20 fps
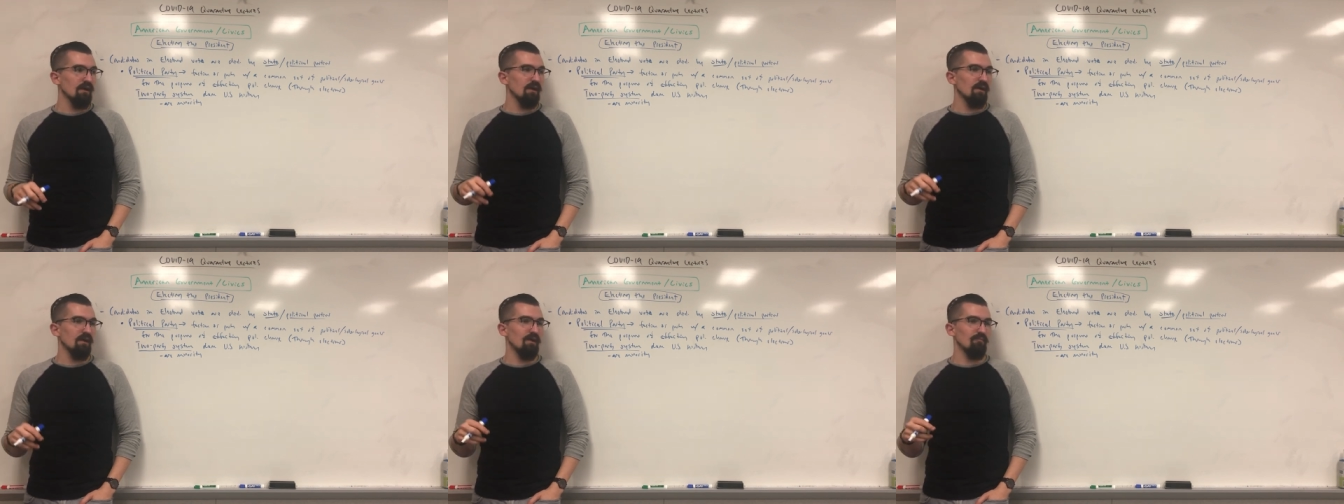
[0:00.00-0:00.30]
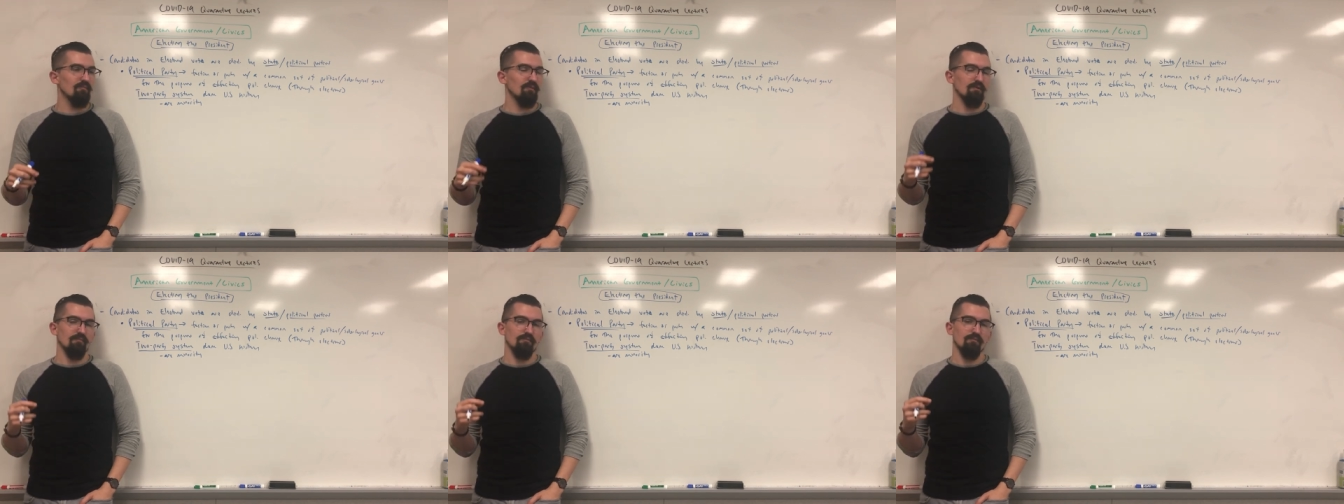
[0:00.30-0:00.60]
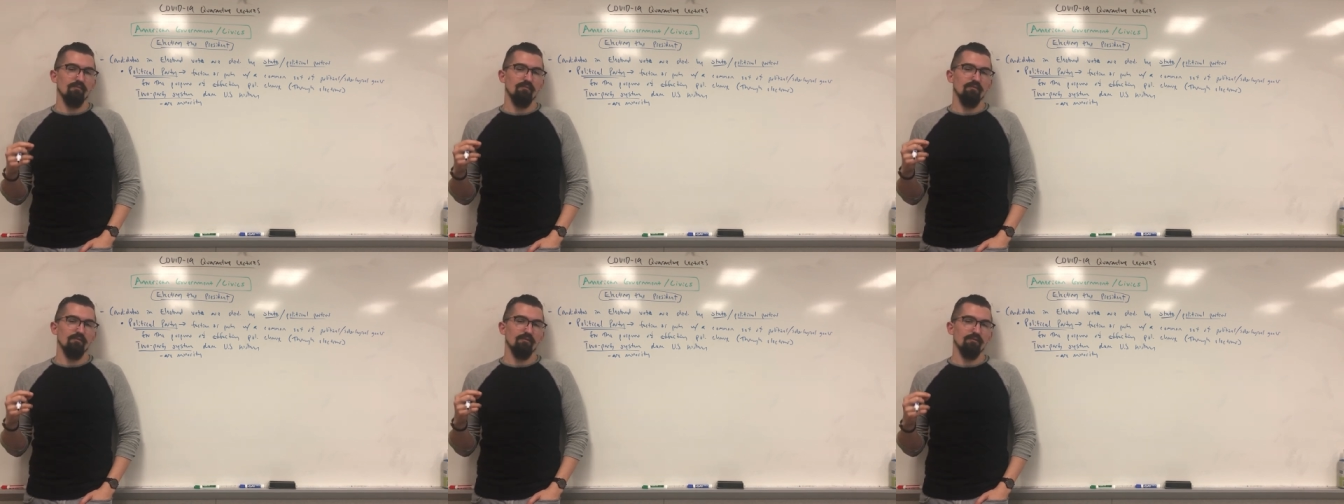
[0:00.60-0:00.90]
But
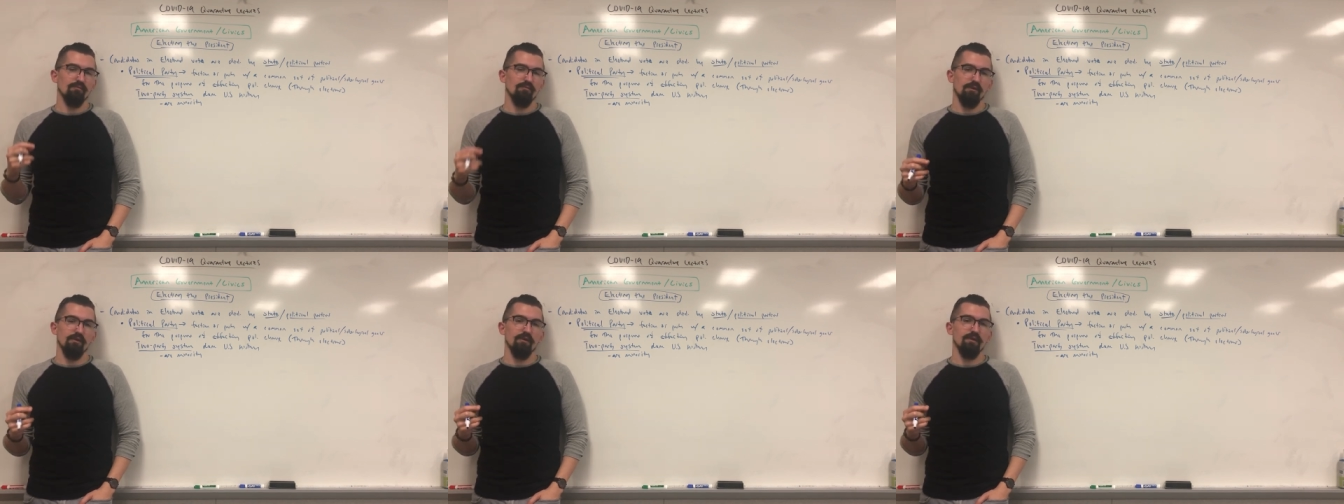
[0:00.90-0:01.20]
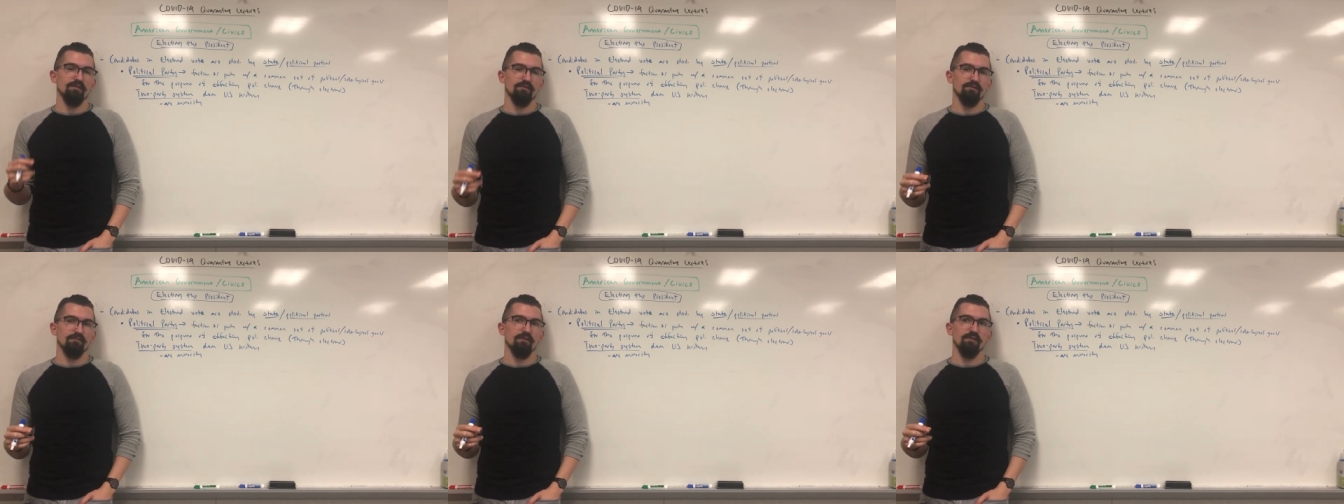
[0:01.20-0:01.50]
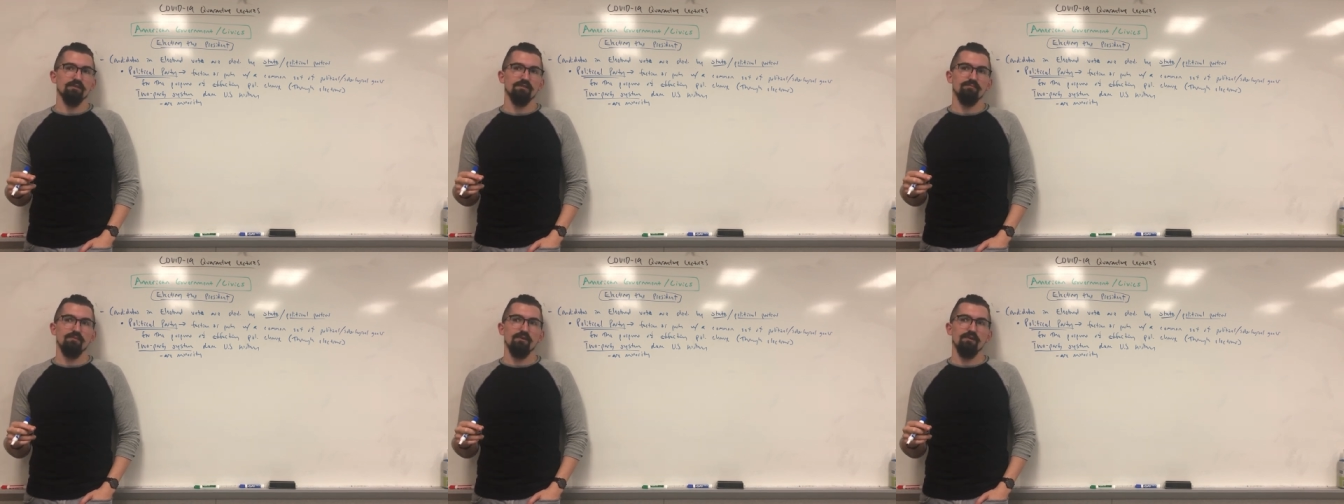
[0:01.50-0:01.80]
throughout history,
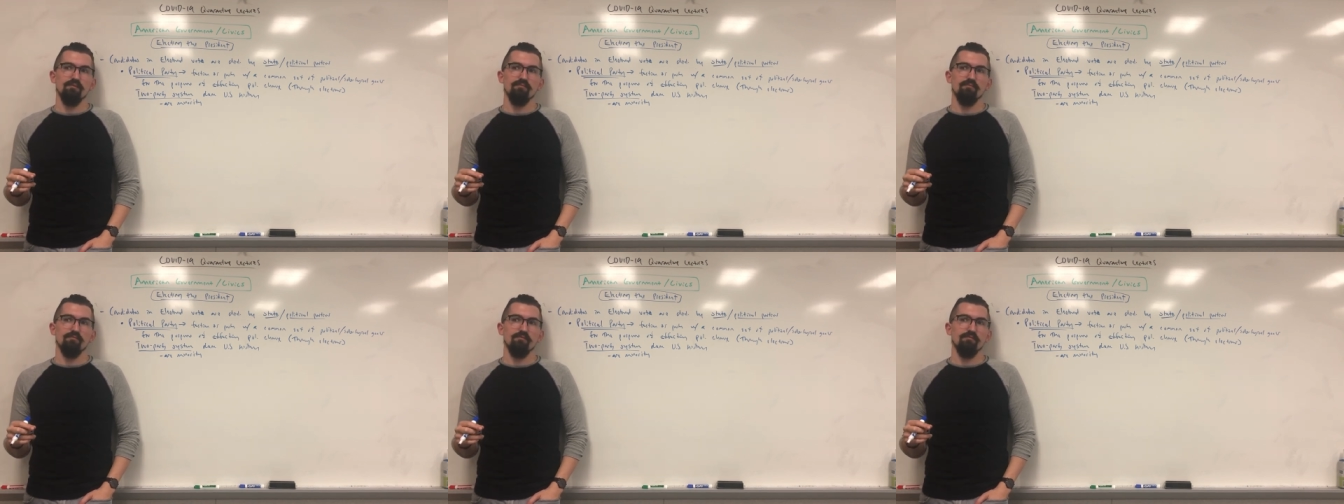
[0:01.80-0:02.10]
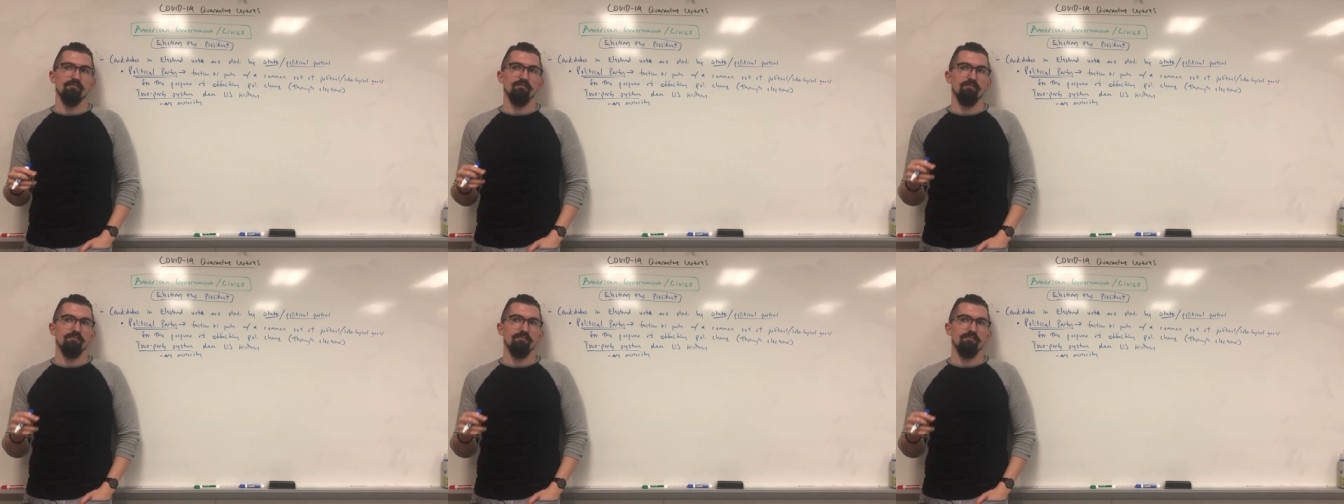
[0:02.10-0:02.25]
it's been,